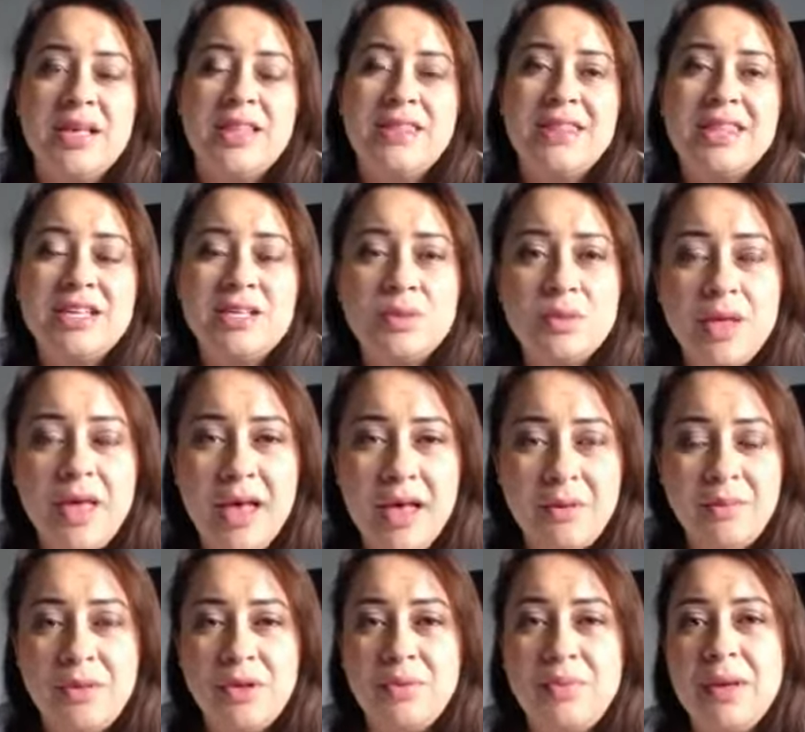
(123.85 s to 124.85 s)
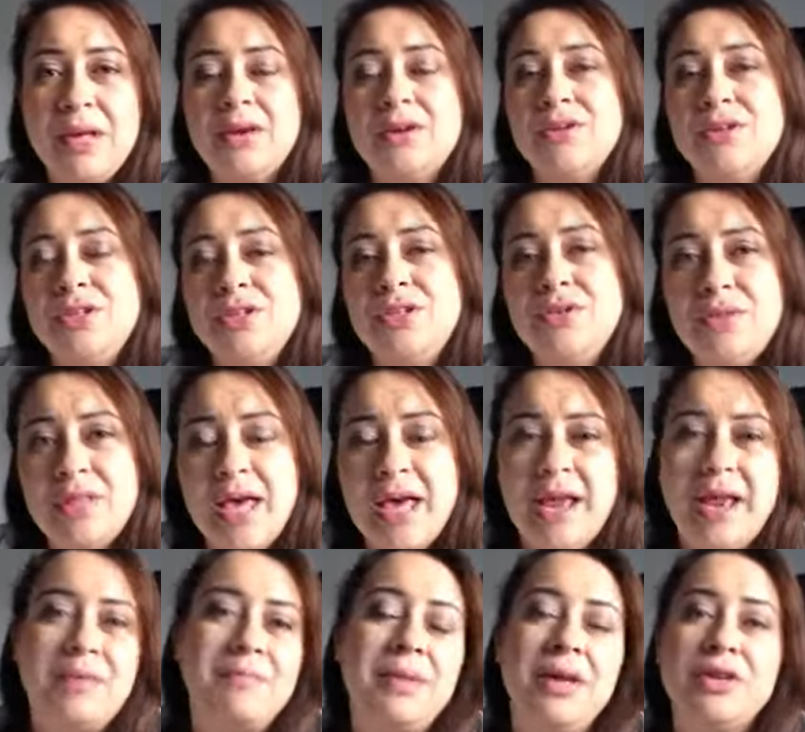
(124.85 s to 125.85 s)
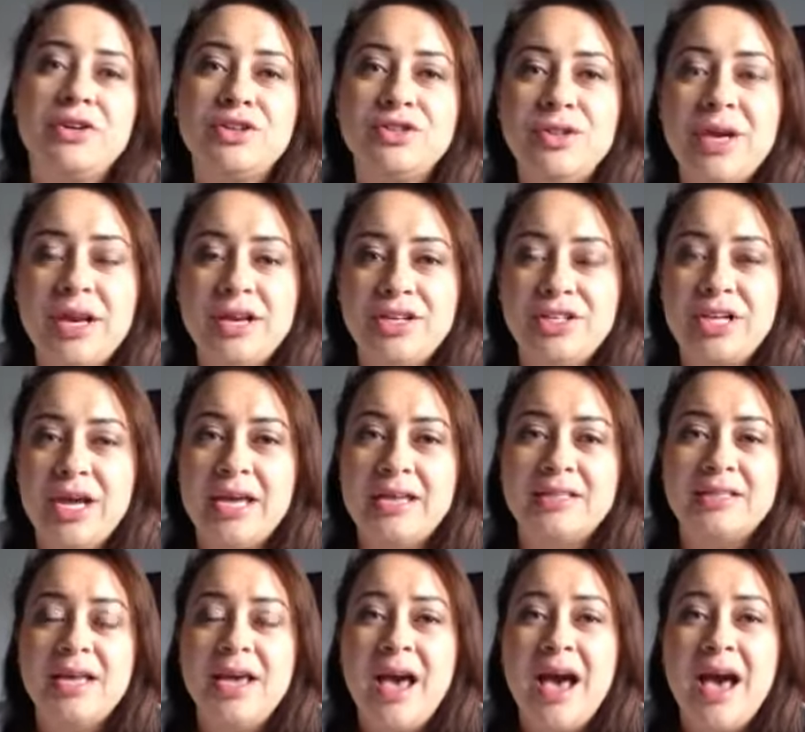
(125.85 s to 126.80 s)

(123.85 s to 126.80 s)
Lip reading: This will help you better do that and better strategize.